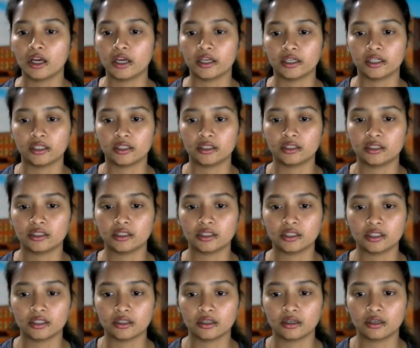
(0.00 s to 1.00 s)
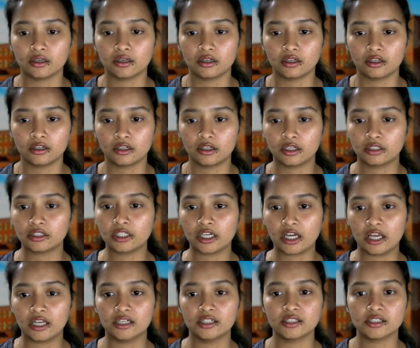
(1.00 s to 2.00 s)
and
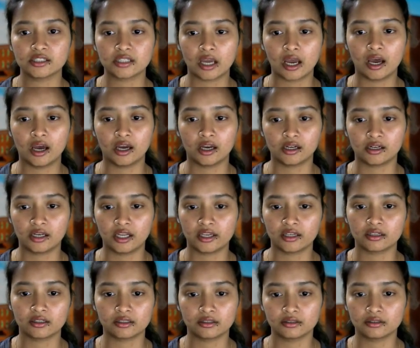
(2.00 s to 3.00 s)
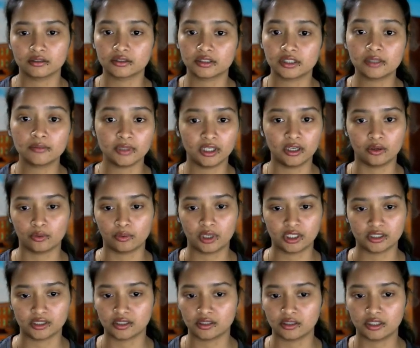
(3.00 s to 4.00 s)
the colors are like similar
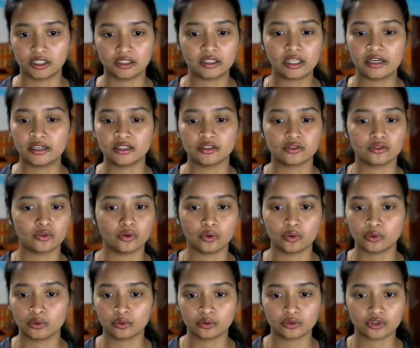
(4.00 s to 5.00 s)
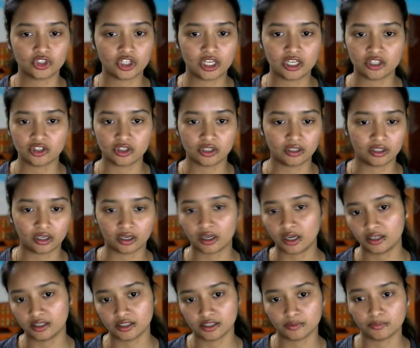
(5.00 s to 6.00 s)
ones. Like there is no change in the
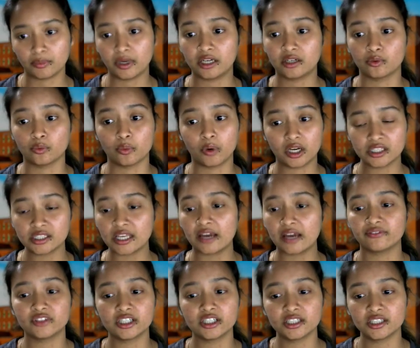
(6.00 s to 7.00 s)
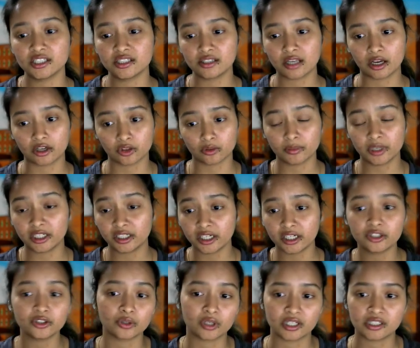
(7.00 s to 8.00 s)
colors. But once after it is
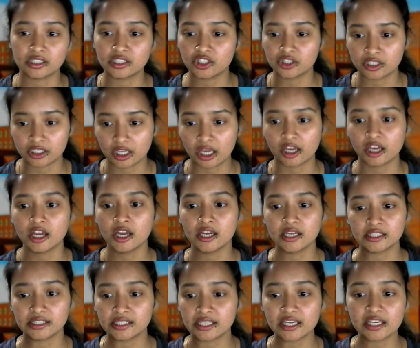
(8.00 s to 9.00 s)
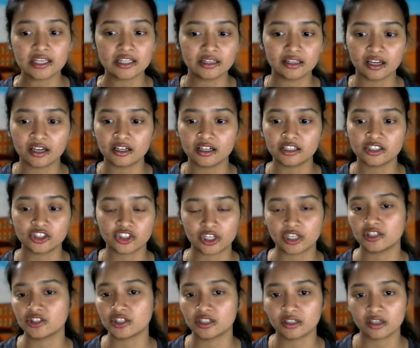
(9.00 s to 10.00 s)
augmented, you can see the
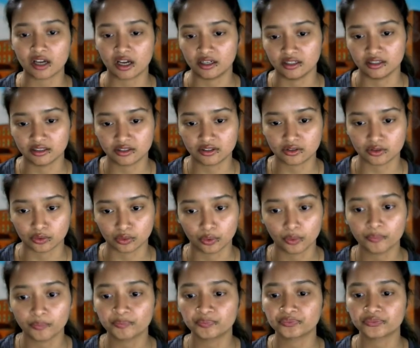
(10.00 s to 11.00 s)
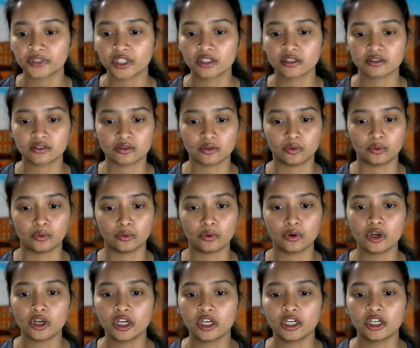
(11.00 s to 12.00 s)
change in colors too.
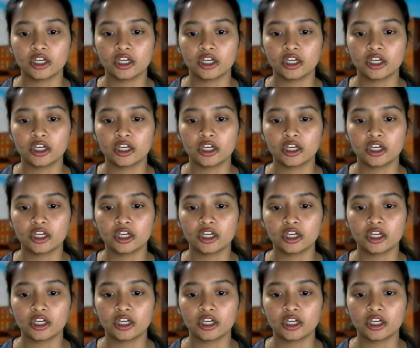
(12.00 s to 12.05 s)
So